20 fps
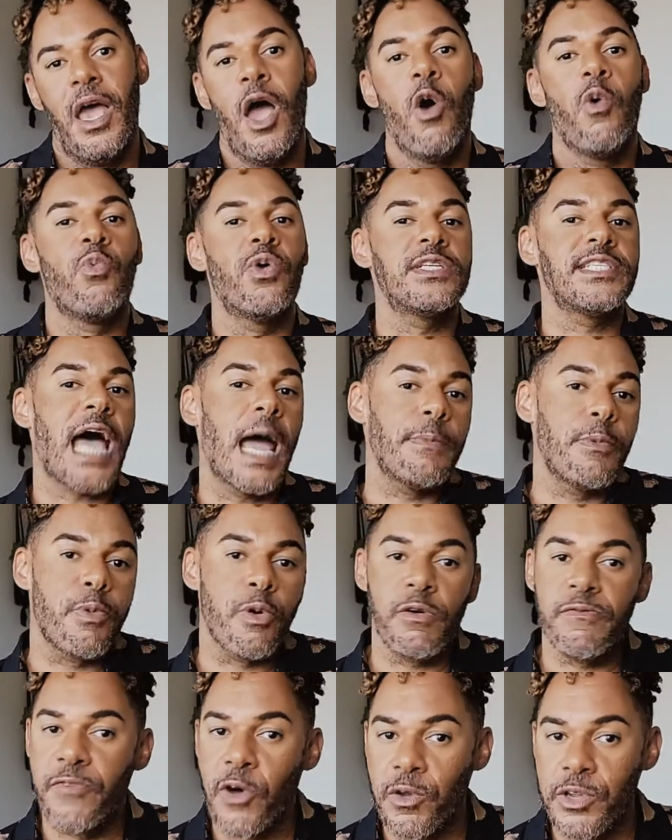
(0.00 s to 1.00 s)
What type of
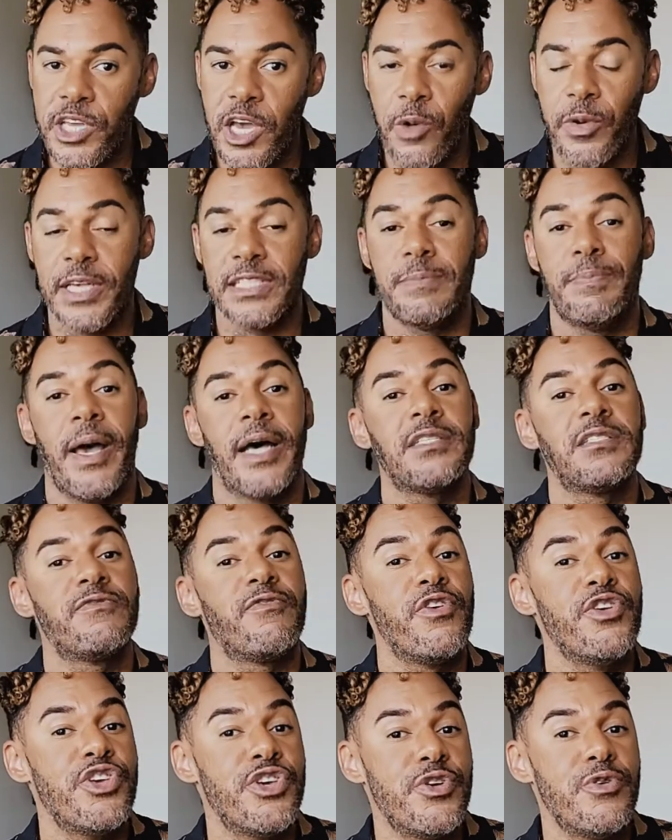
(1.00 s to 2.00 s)
portfolio is best
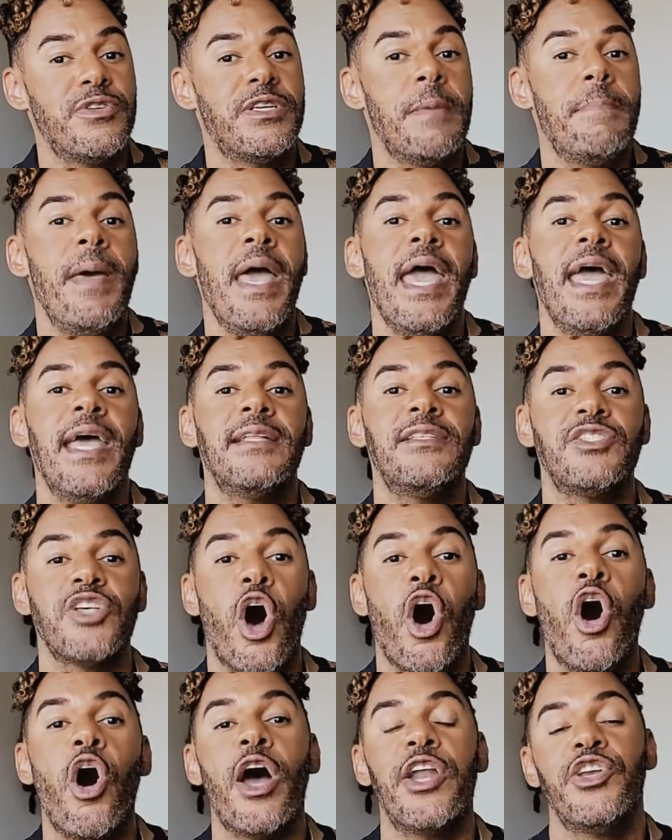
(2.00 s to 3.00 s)
for you depends
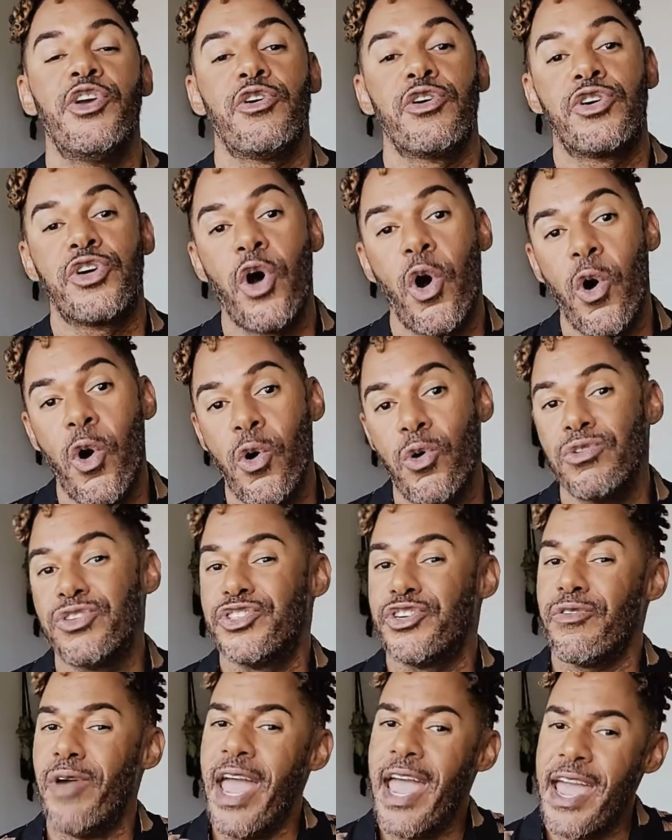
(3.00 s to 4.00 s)
on your goals,
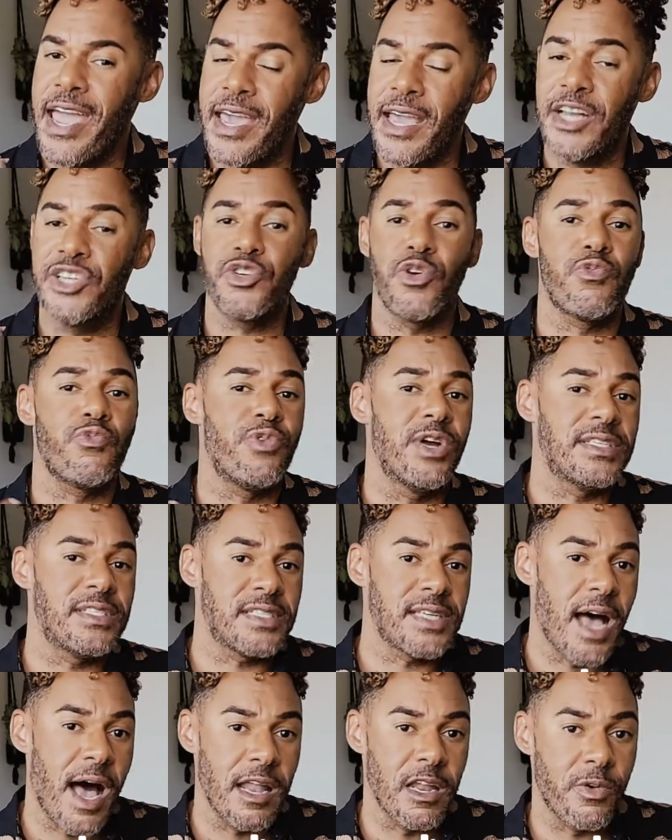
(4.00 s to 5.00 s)
your age, risk
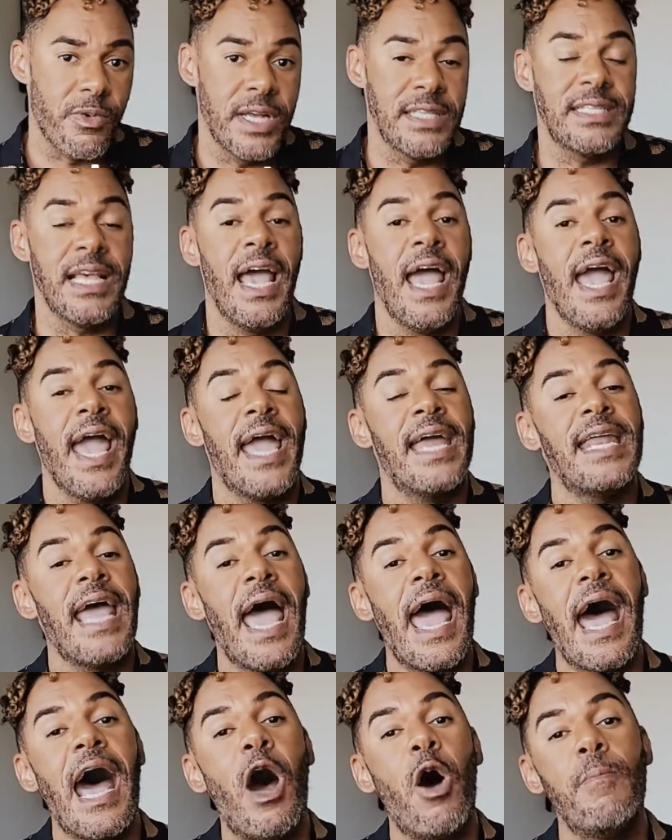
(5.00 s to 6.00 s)
tolerance, and
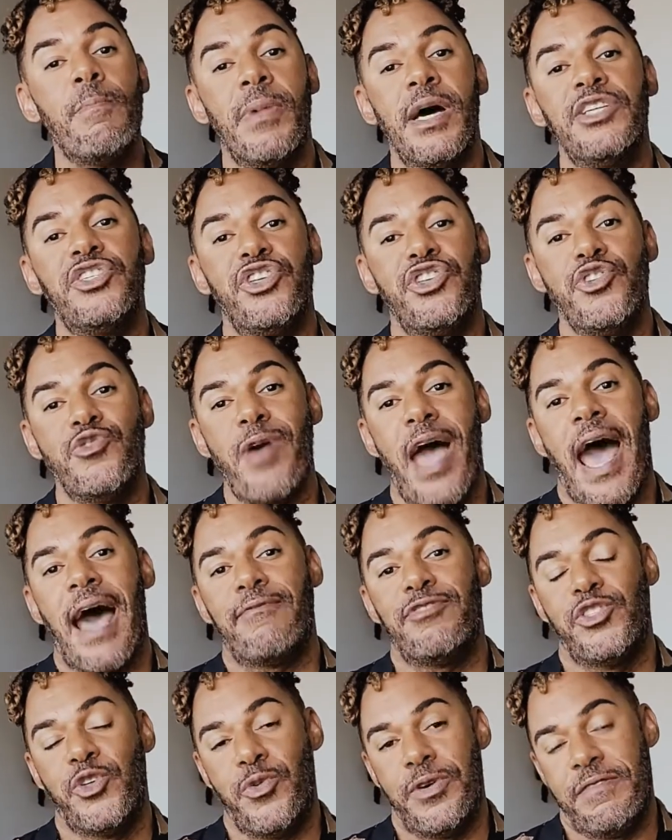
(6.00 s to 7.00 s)
how much you
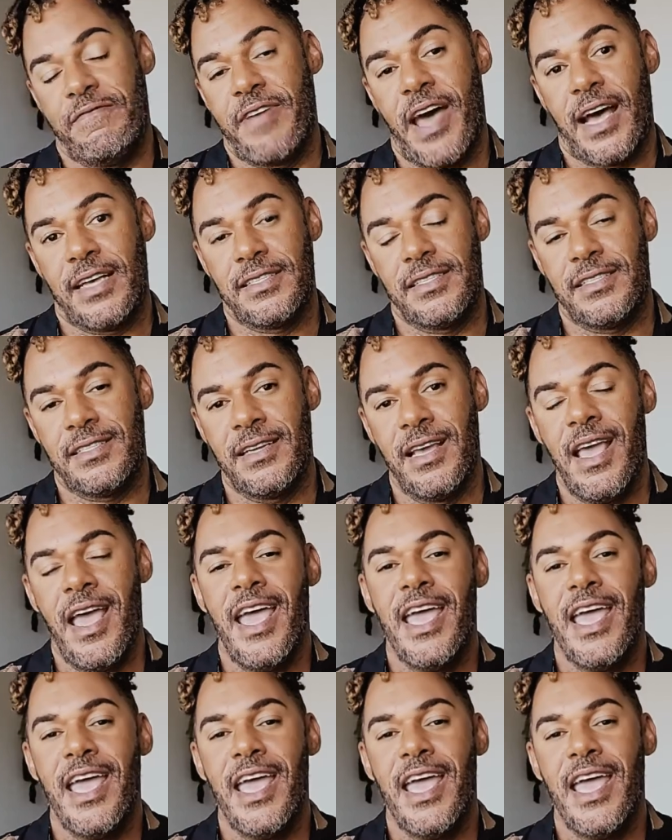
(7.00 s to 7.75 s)
have to invest.